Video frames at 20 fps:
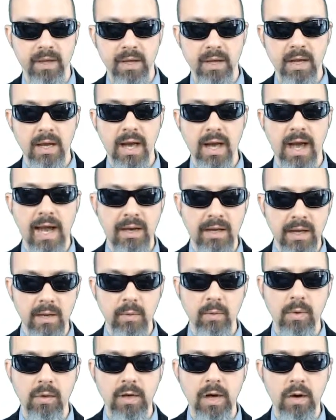And it
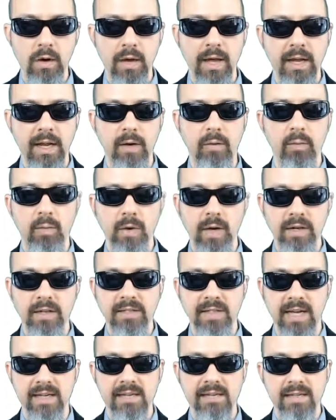will go ahead and run a
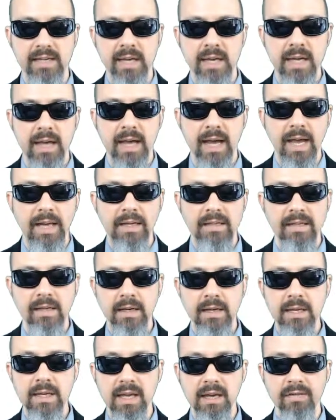test, and it's going
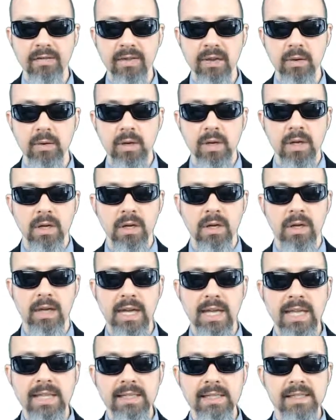to give you,
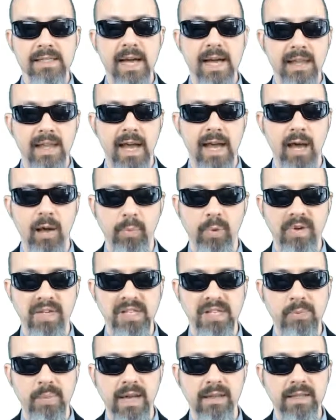inside the output, a
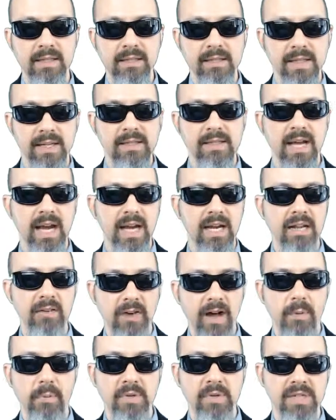spot that says
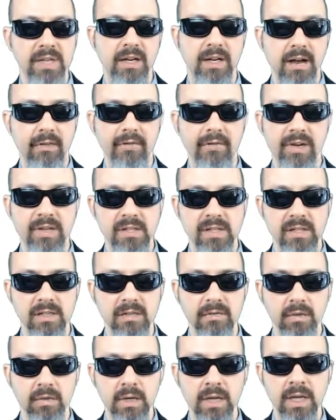95% confidence
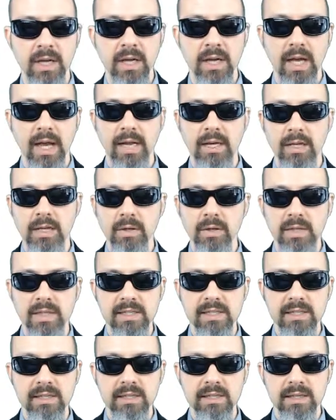interval, and you
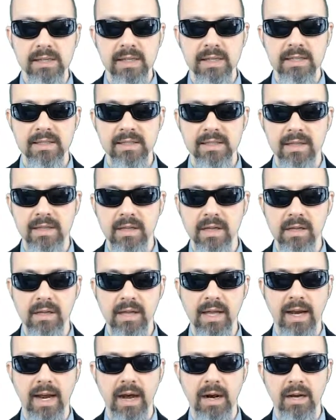can see there
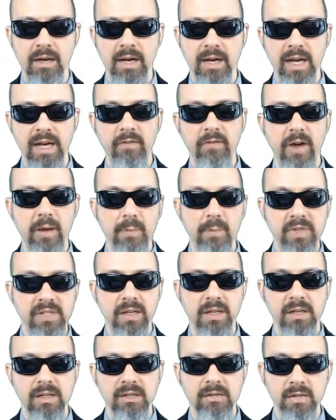that our 95%
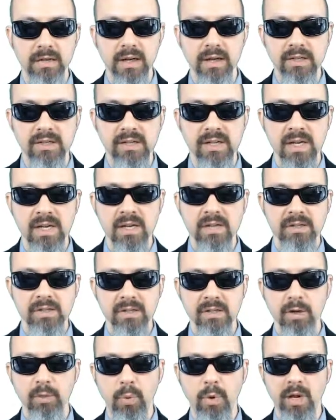interval here is
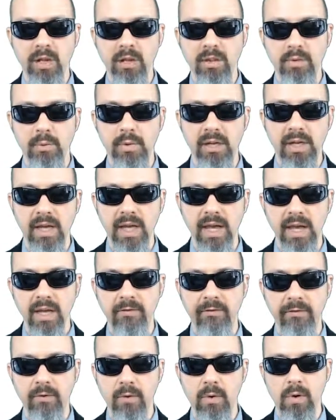
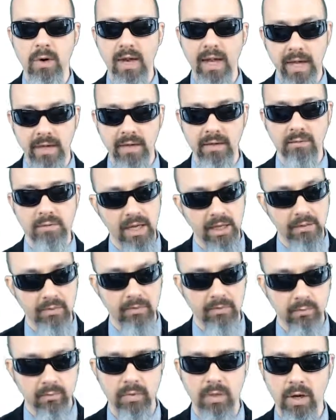0.3848, and
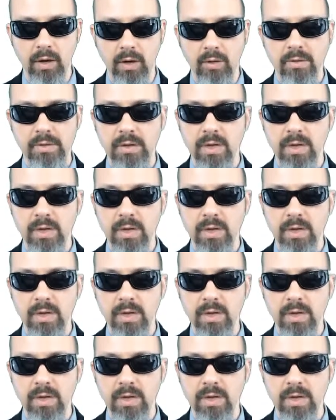goes,